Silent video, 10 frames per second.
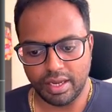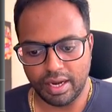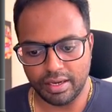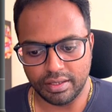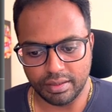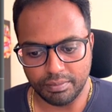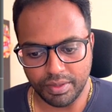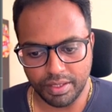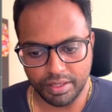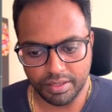and the
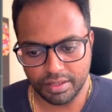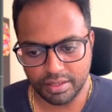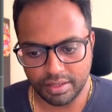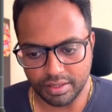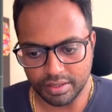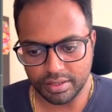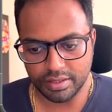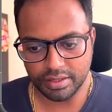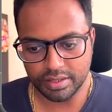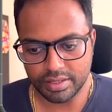mean
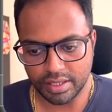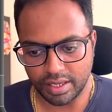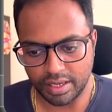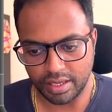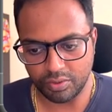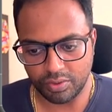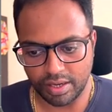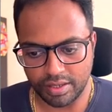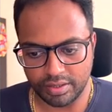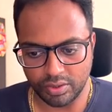here is
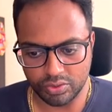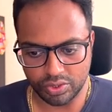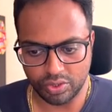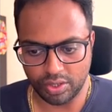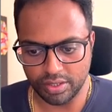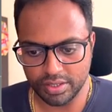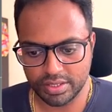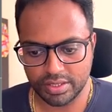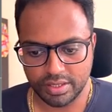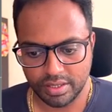around
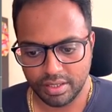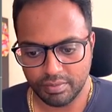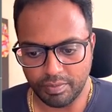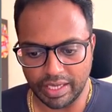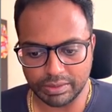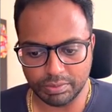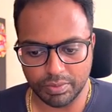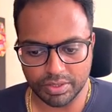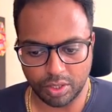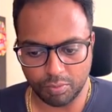$100,000.
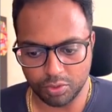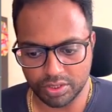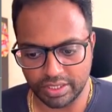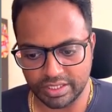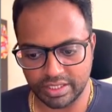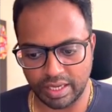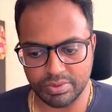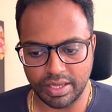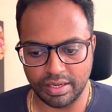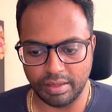Maximum is almost 6
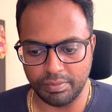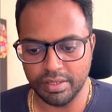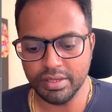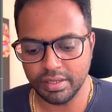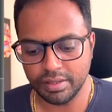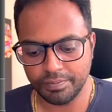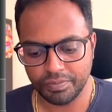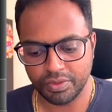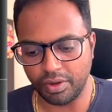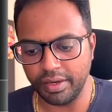times than the mean.
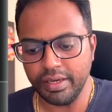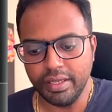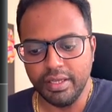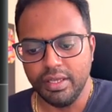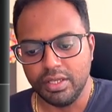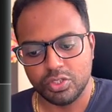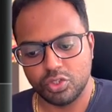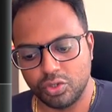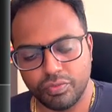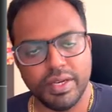All right.
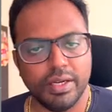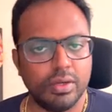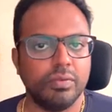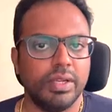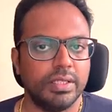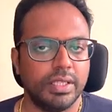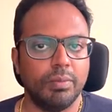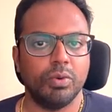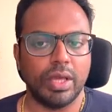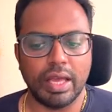So we
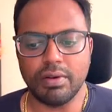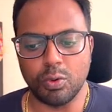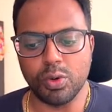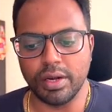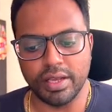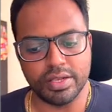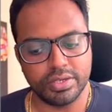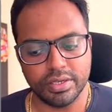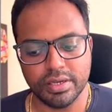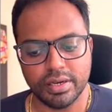seem to have
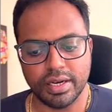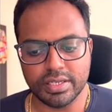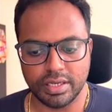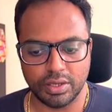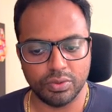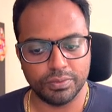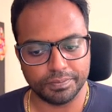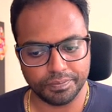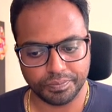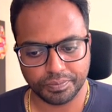outliers here. Let's now